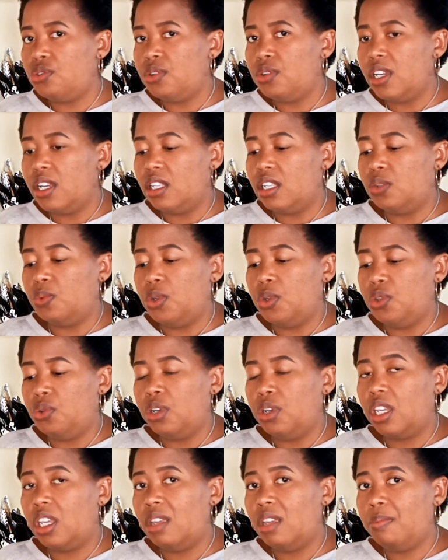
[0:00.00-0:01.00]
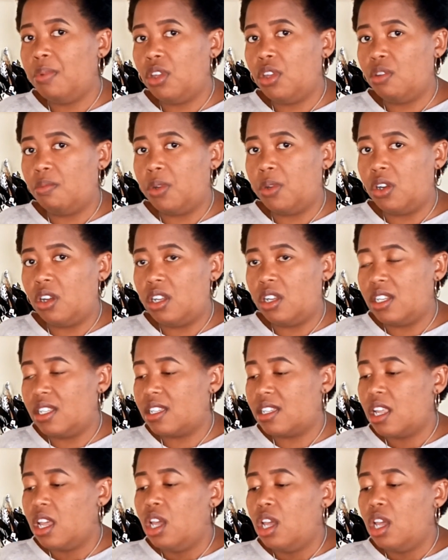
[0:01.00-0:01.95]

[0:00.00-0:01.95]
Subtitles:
is, when you're keeping your bananas,